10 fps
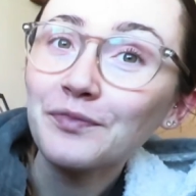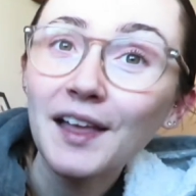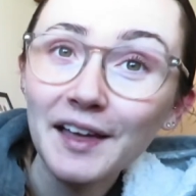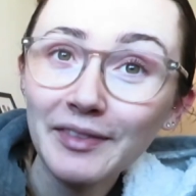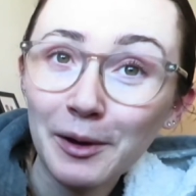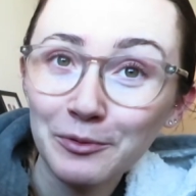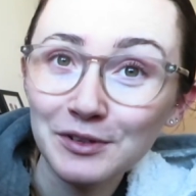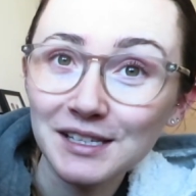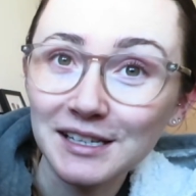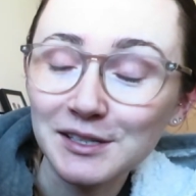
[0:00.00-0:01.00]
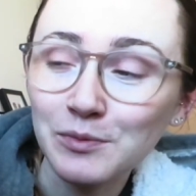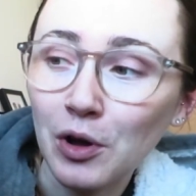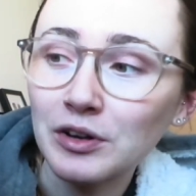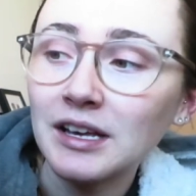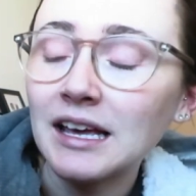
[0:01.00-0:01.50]
And now we're on to this
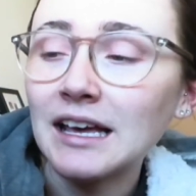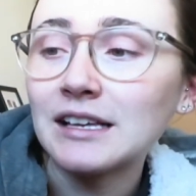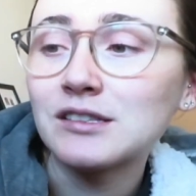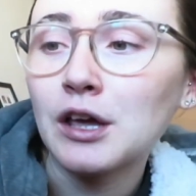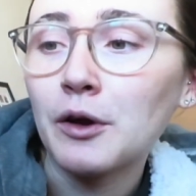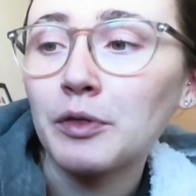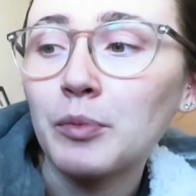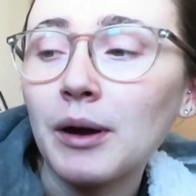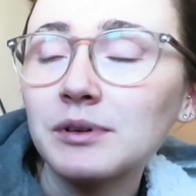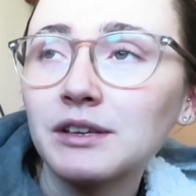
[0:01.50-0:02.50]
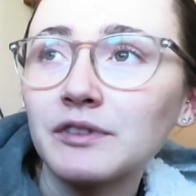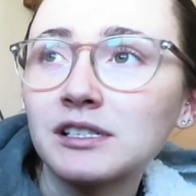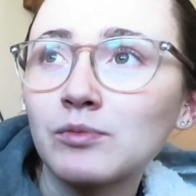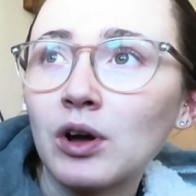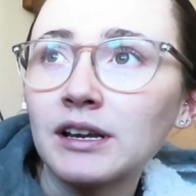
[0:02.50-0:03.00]
one. So the premise of
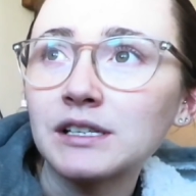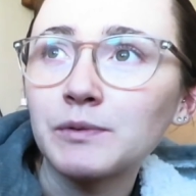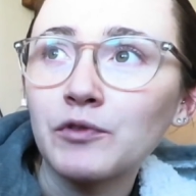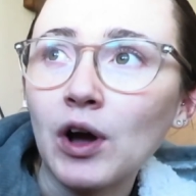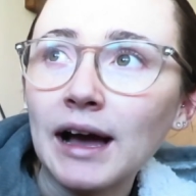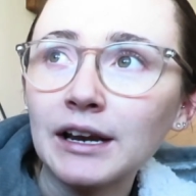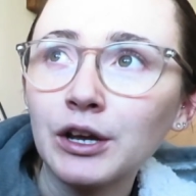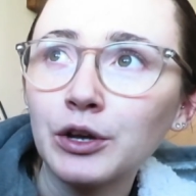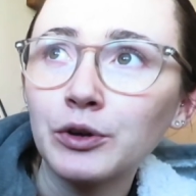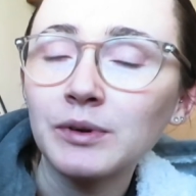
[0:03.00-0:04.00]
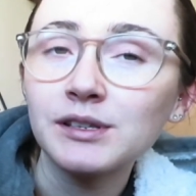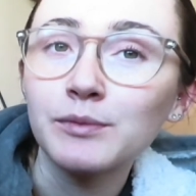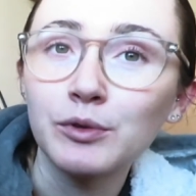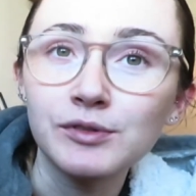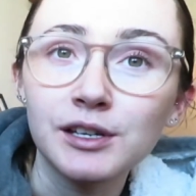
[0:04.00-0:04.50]
this one is we've got Anna, who is a
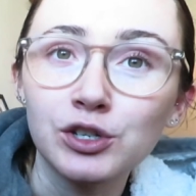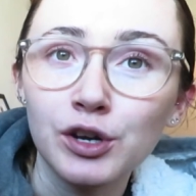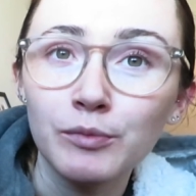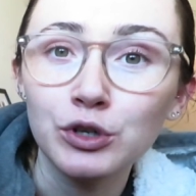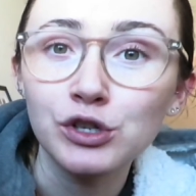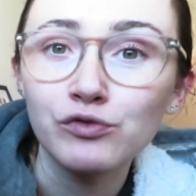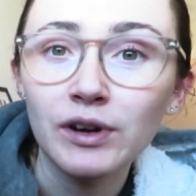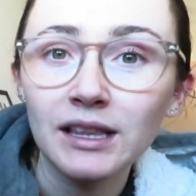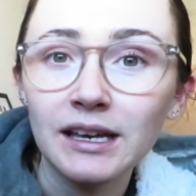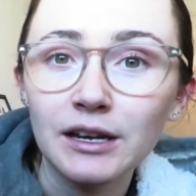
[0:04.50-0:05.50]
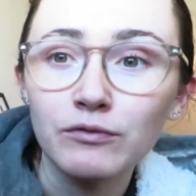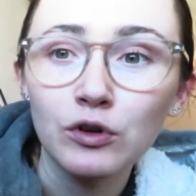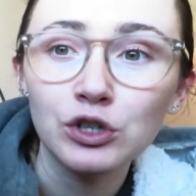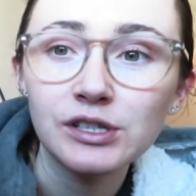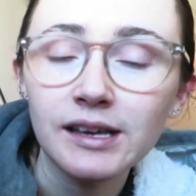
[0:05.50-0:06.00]
musician, but she's really in a
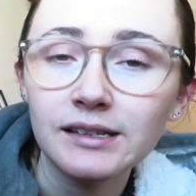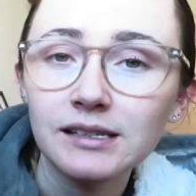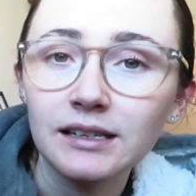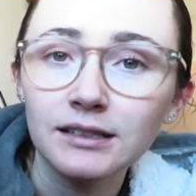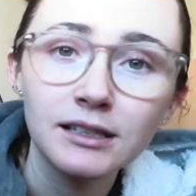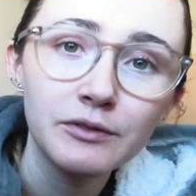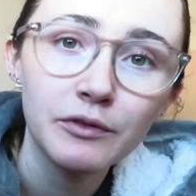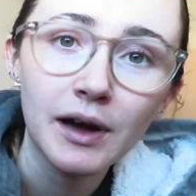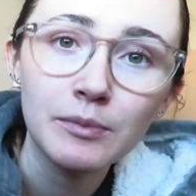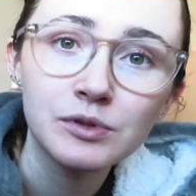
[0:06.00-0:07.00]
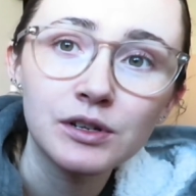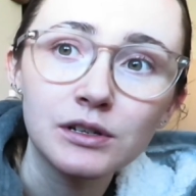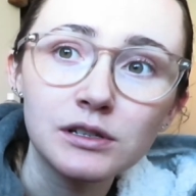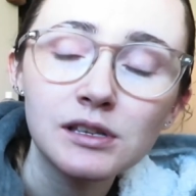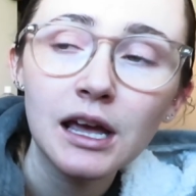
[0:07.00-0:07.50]
rut. She's had to take a leave of
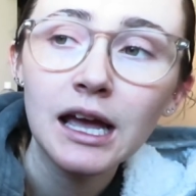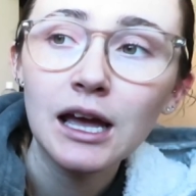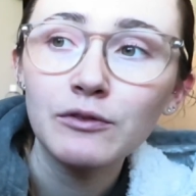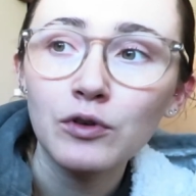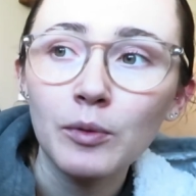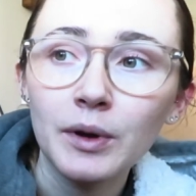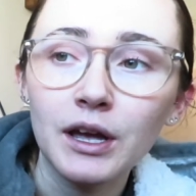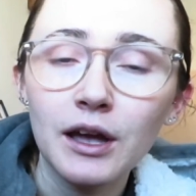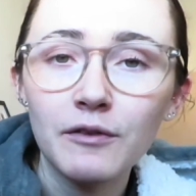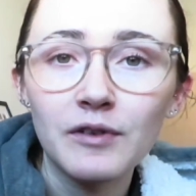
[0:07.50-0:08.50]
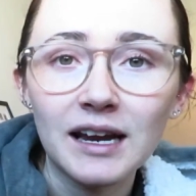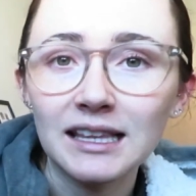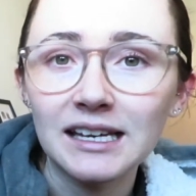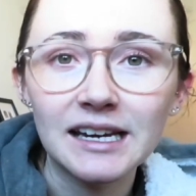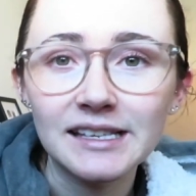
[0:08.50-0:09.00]
absence from her
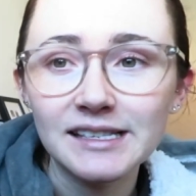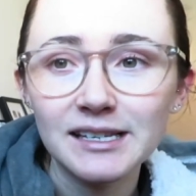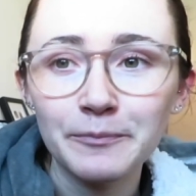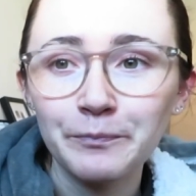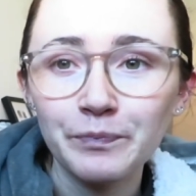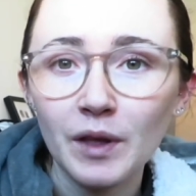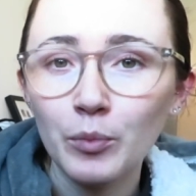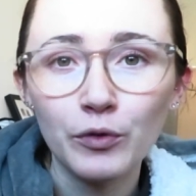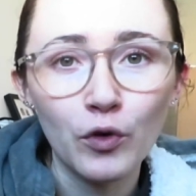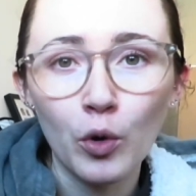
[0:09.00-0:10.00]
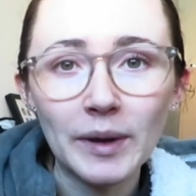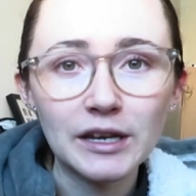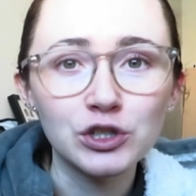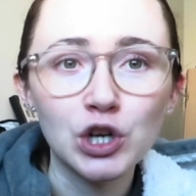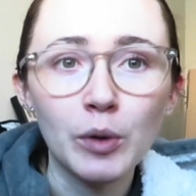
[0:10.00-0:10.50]
violinist
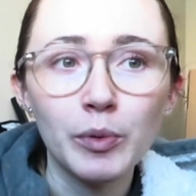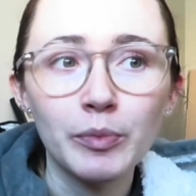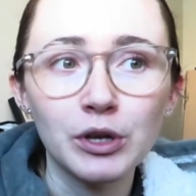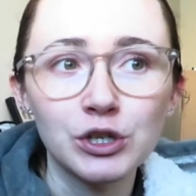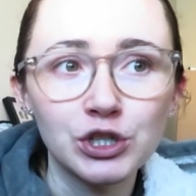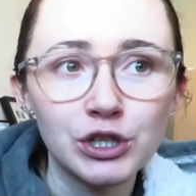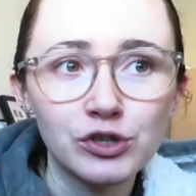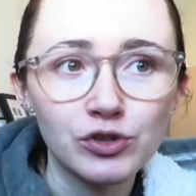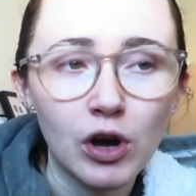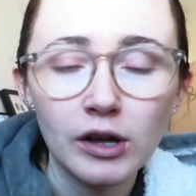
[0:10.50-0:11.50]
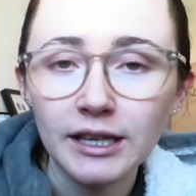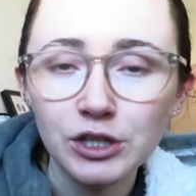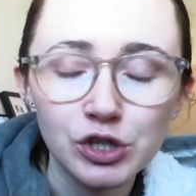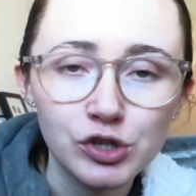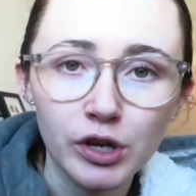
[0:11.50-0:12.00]
performing job because she just can't, like,
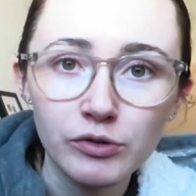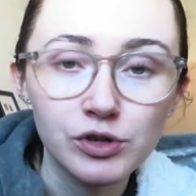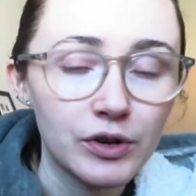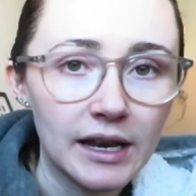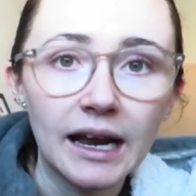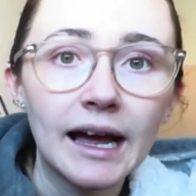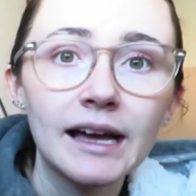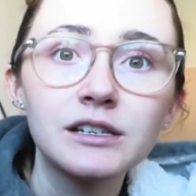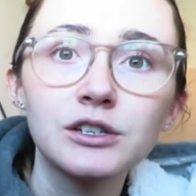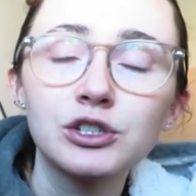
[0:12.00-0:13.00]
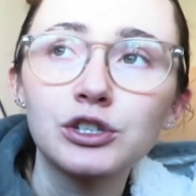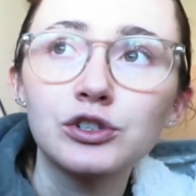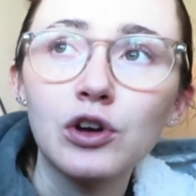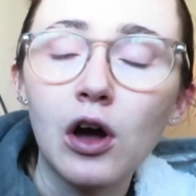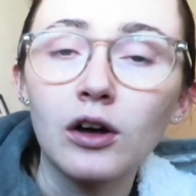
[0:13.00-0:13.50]
she's so stuck in her head. She
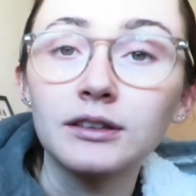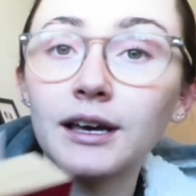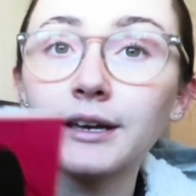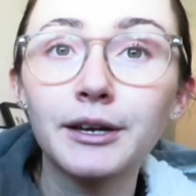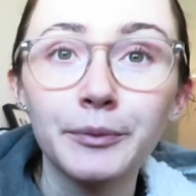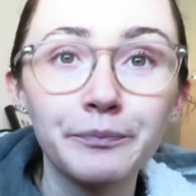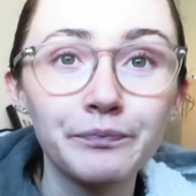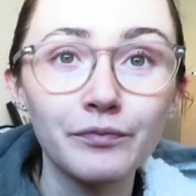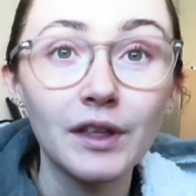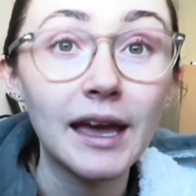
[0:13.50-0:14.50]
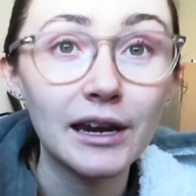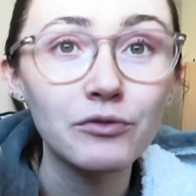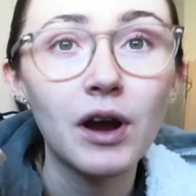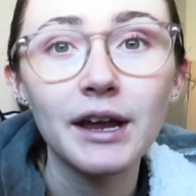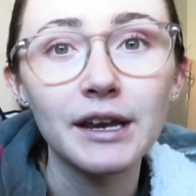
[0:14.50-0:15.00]
just can't, like, get it
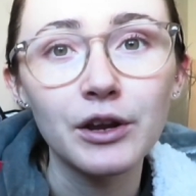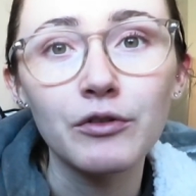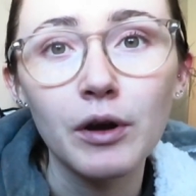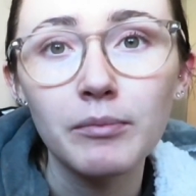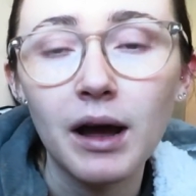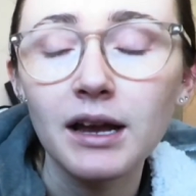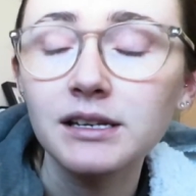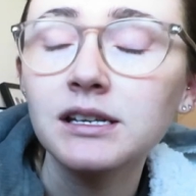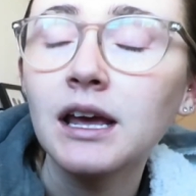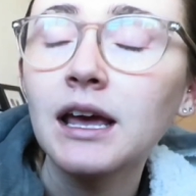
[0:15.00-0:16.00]
right in her own mind.